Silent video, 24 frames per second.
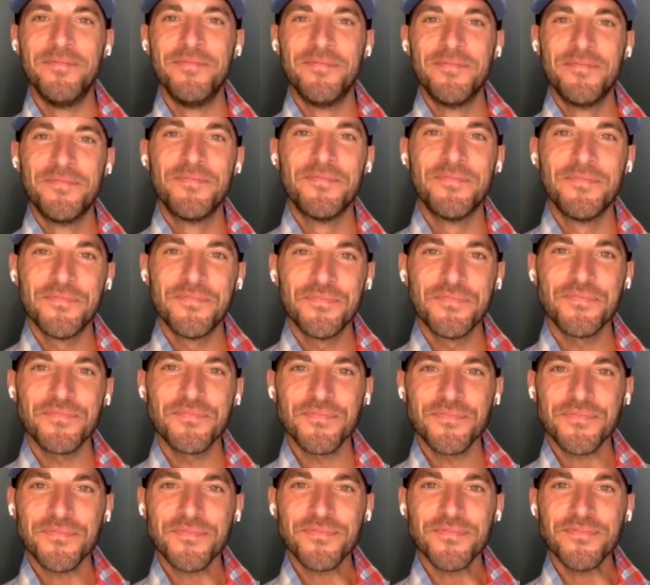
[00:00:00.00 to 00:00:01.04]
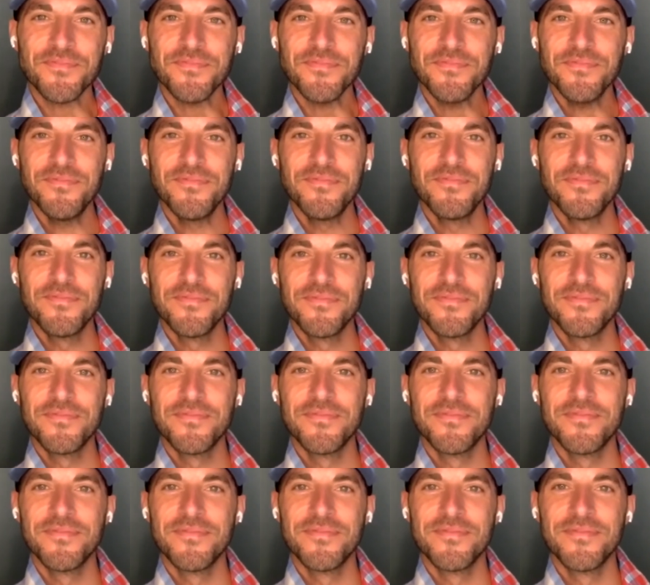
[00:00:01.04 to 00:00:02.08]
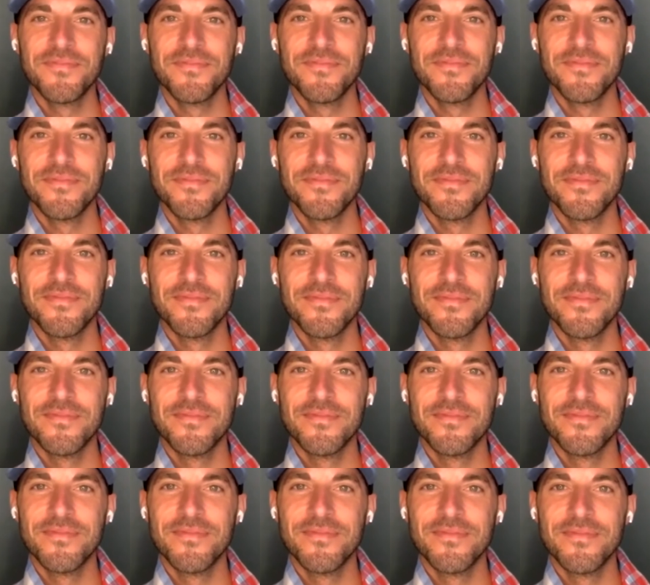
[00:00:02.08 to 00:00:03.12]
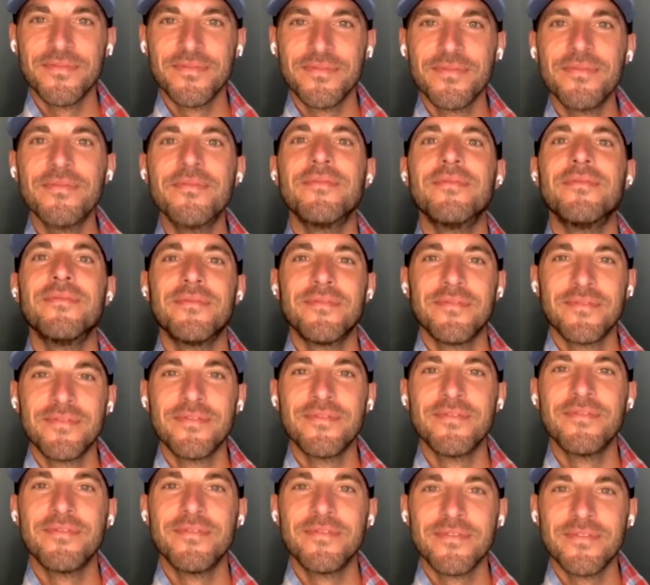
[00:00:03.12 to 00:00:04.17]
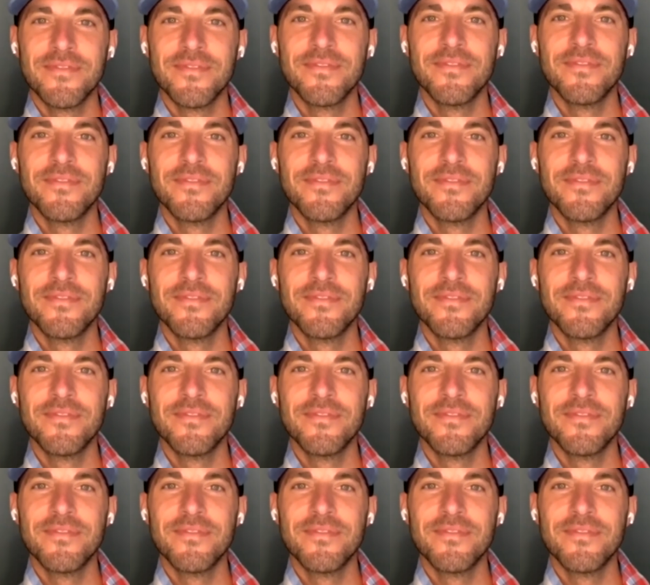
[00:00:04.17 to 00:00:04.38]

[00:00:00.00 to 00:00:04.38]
The person shown says nothing.